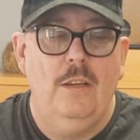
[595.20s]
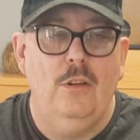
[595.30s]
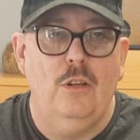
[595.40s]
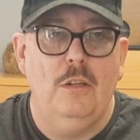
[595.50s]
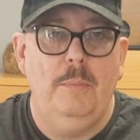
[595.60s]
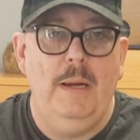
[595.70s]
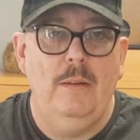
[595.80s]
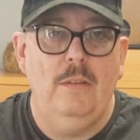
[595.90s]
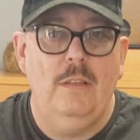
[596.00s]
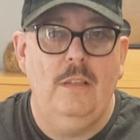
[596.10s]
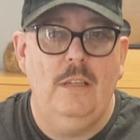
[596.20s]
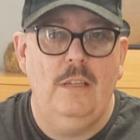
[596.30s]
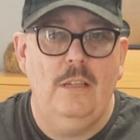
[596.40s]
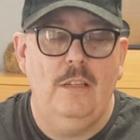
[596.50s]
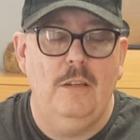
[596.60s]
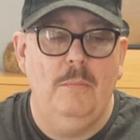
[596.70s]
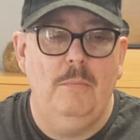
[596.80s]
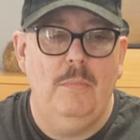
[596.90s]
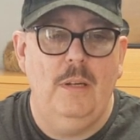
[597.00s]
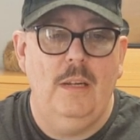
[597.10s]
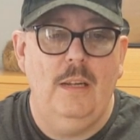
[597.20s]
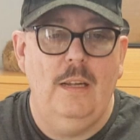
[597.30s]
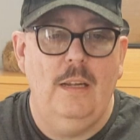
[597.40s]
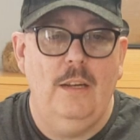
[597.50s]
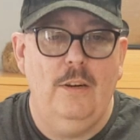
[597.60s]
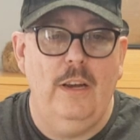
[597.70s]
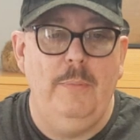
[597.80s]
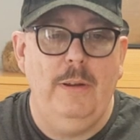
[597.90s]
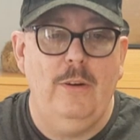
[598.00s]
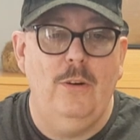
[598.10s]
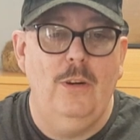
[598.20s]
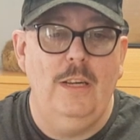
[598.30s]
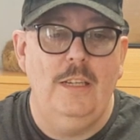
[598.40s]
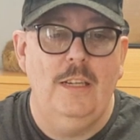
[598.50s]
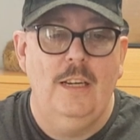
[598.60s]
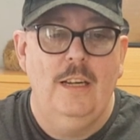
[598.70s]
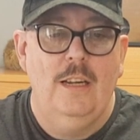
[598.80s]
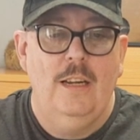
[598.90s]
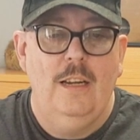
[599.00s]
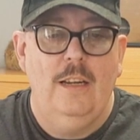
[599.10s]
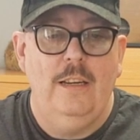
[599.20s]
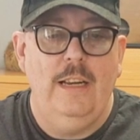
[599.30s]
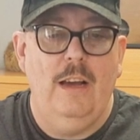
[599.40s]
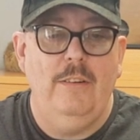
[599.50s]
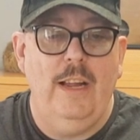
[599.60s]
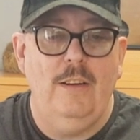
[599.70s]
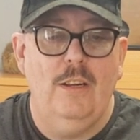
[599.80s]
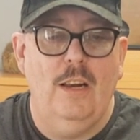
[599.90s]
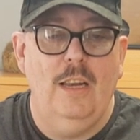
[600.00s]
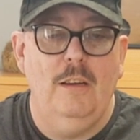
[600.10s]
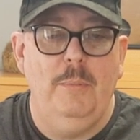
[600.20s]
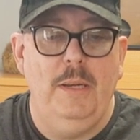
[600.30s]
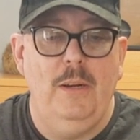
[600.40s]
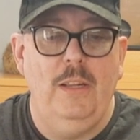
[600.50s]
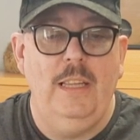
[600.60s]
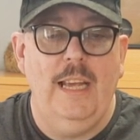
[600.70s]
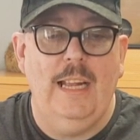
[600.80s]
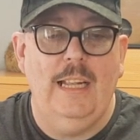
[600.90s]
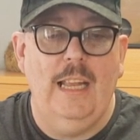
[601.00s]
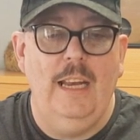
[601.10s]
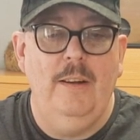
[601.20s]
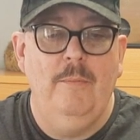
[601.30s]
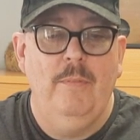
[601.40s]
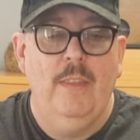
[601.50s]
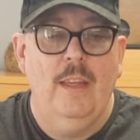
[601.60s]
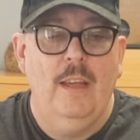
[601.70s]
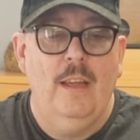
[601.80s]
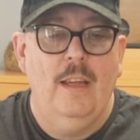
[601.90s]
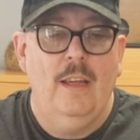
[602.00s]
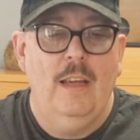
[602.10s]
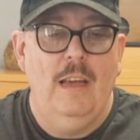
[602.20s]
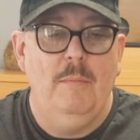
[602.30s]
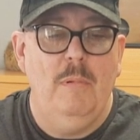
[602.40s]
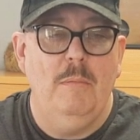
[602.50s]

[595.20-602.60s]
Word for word: talk about some creepy crawlies and no doubt he will be doing the handling and